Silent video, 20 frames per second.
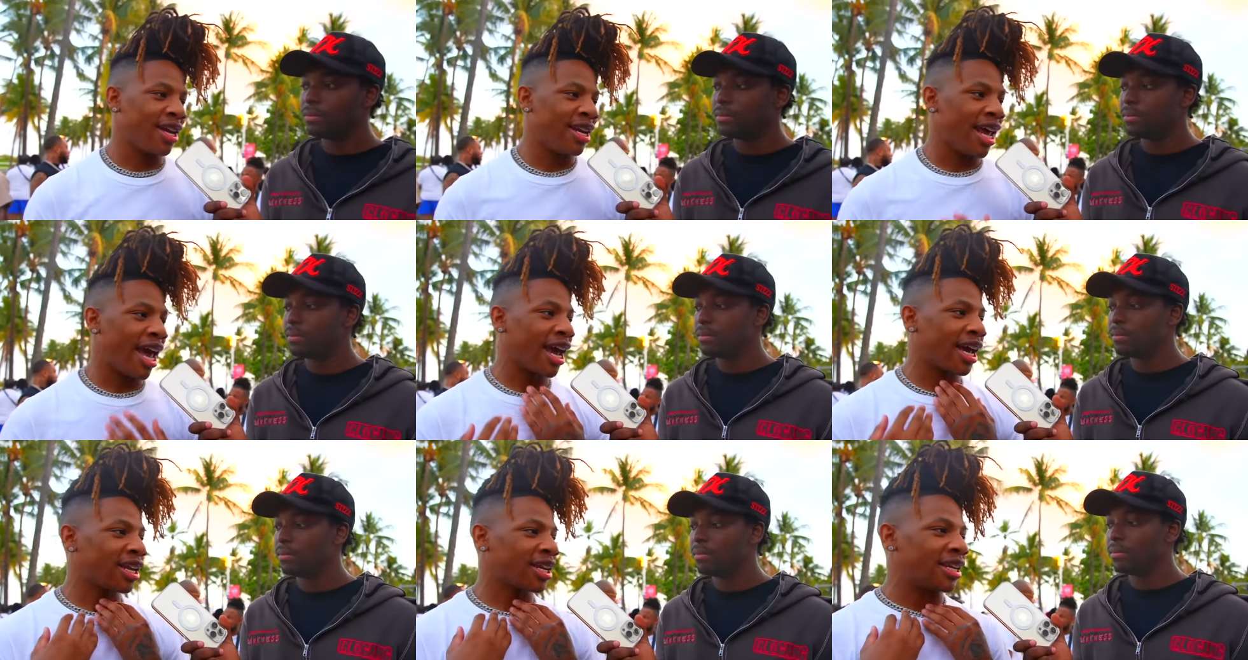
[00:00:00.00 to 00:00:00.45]
Speaker 1: your
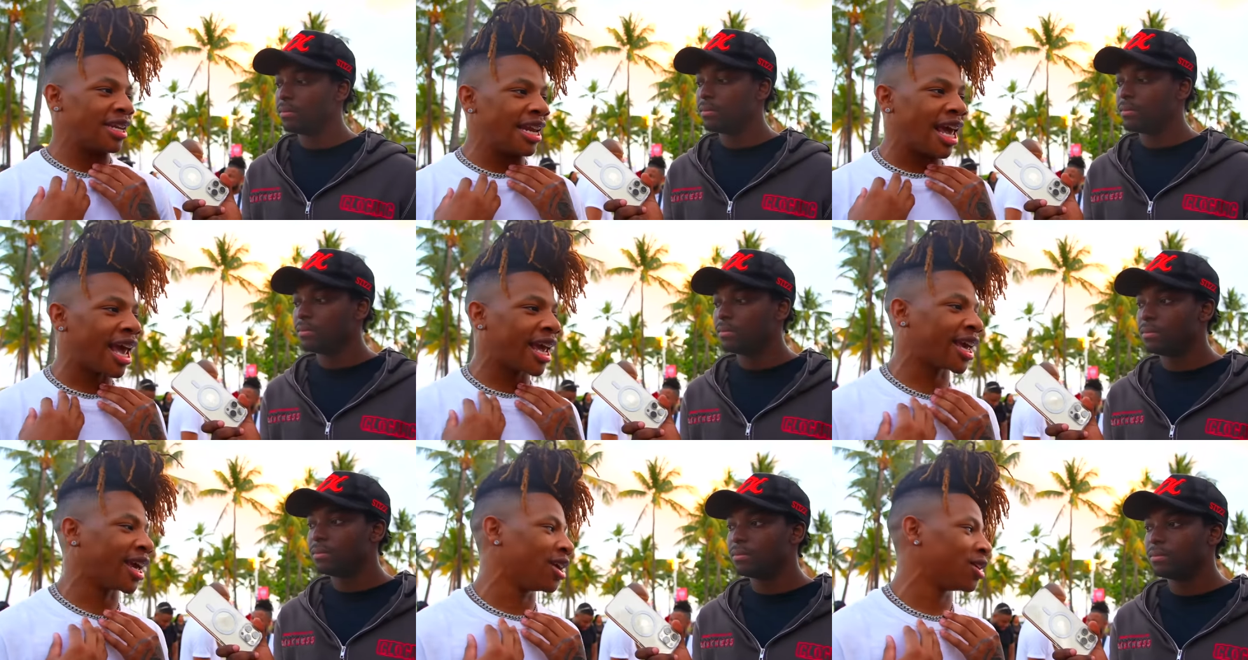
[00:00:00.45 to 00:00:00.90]
neck
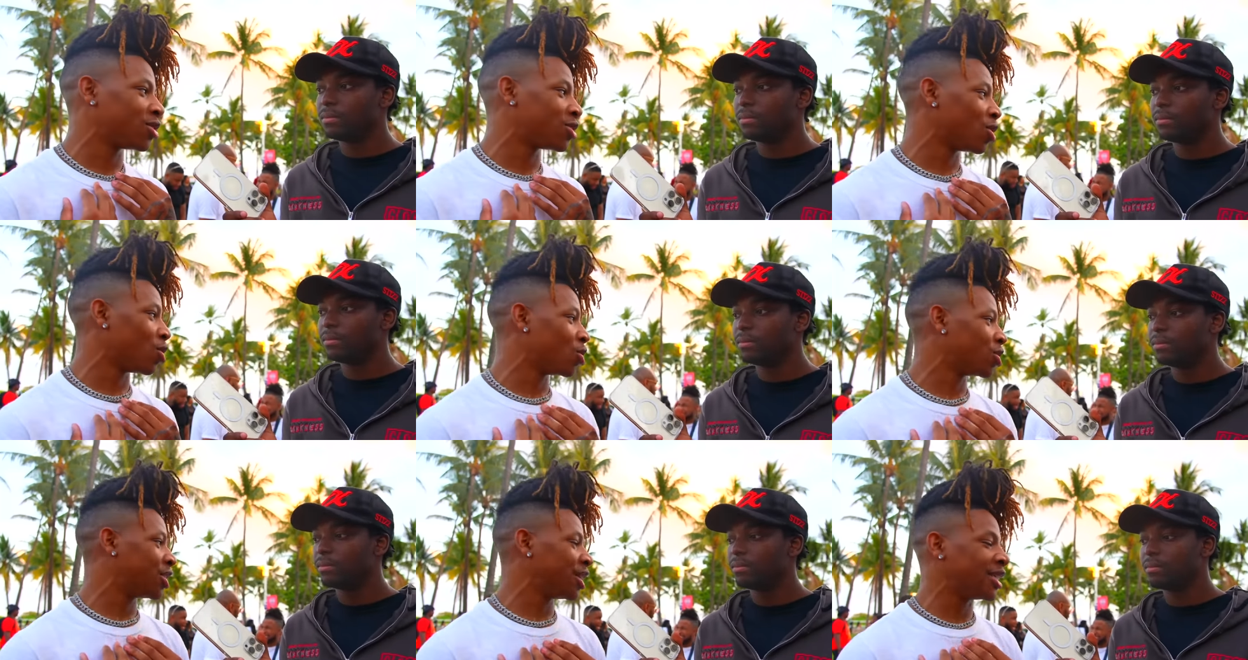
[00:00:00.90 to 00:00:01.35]
naked.
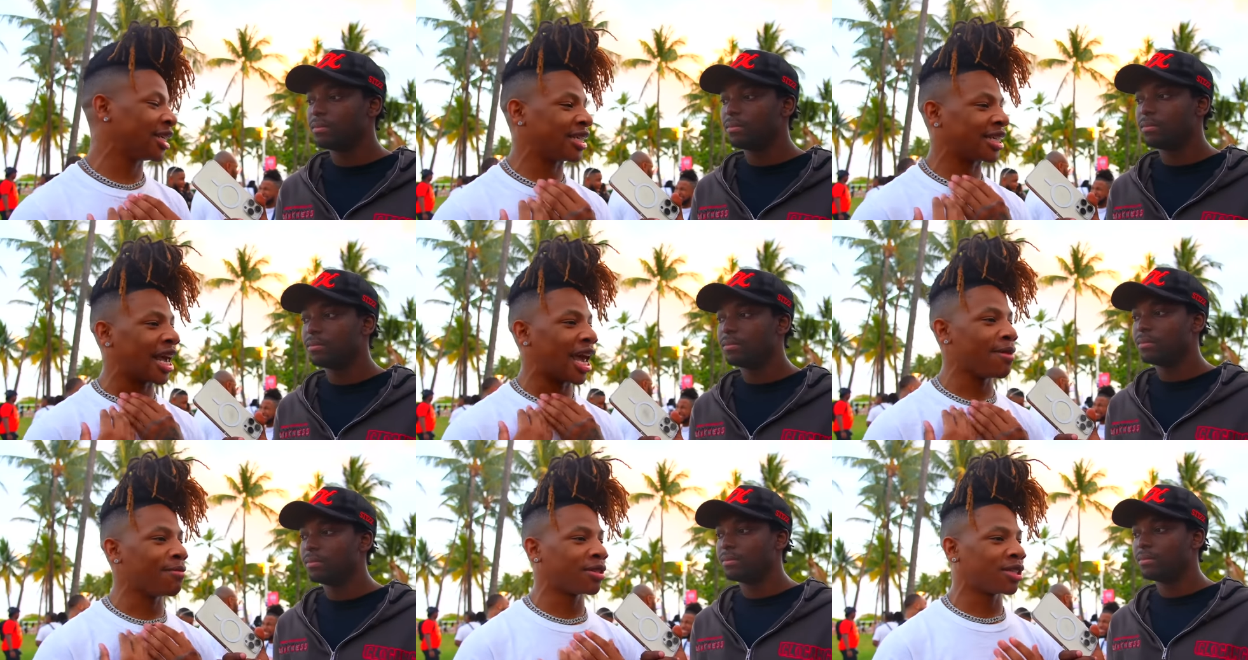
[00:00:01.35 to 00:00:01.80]
So she
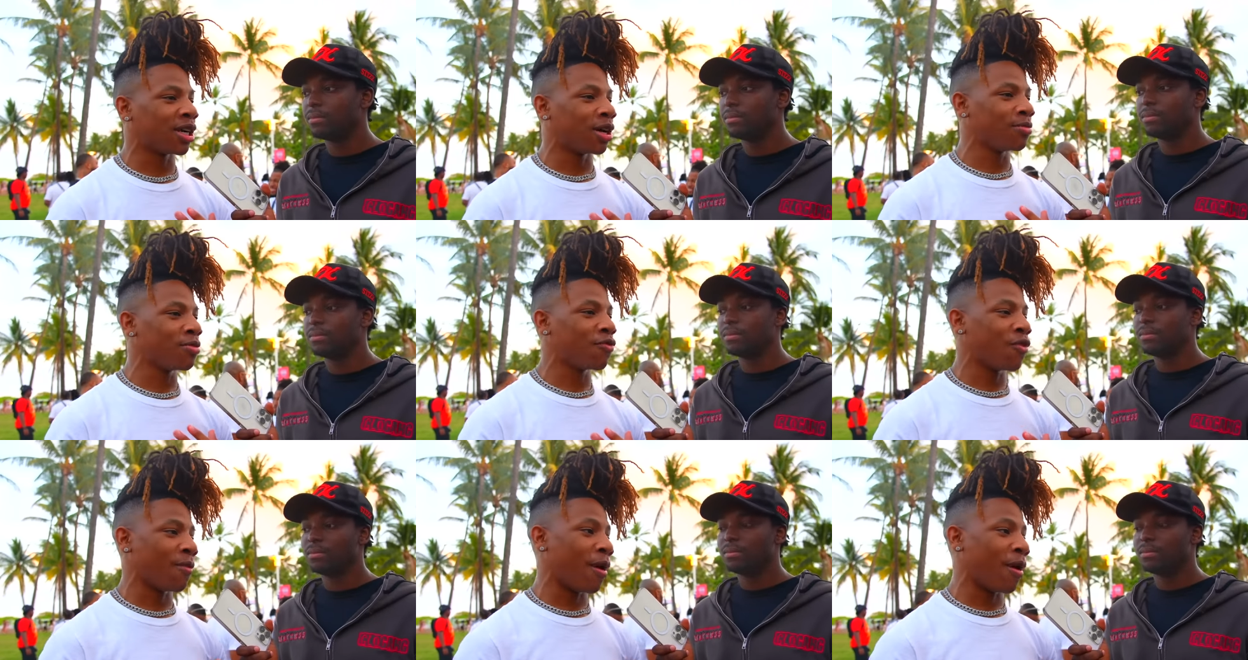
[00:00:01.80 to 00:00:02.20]
just gave me something. You